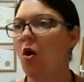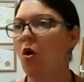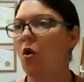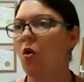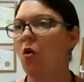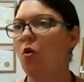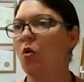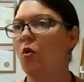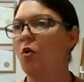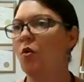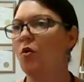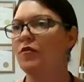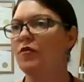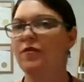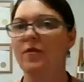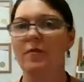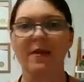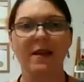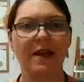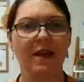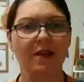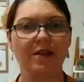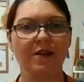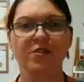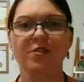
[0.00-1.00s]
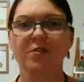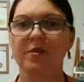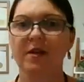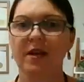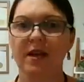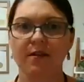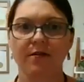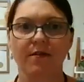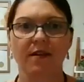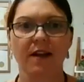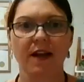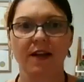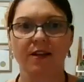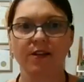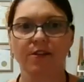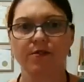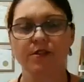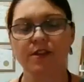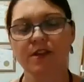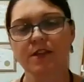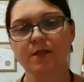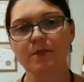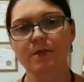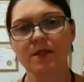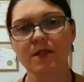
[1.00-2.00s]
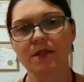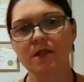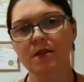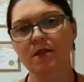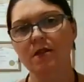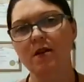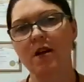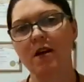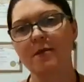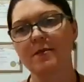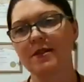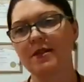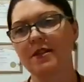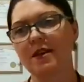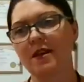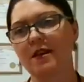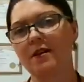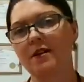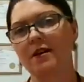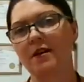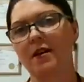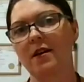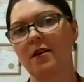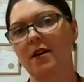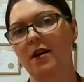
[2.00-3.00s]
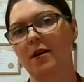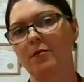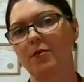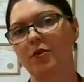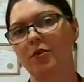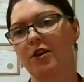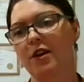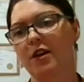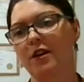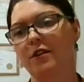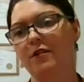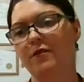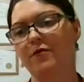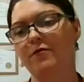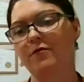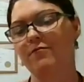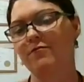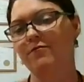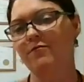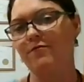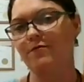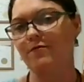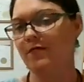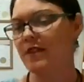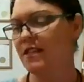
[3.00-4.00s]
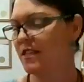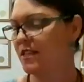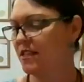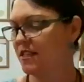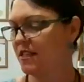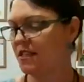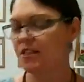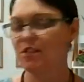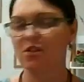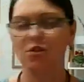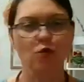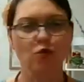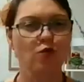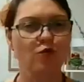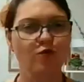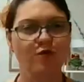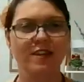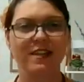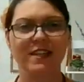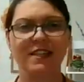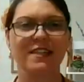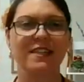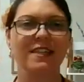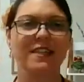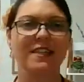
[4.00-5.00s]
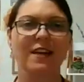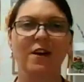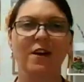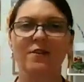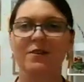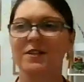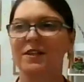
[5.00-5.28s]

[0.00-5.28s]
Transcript: or for me, I do it around Christmas time, so that I'm looking, this is all ready to go.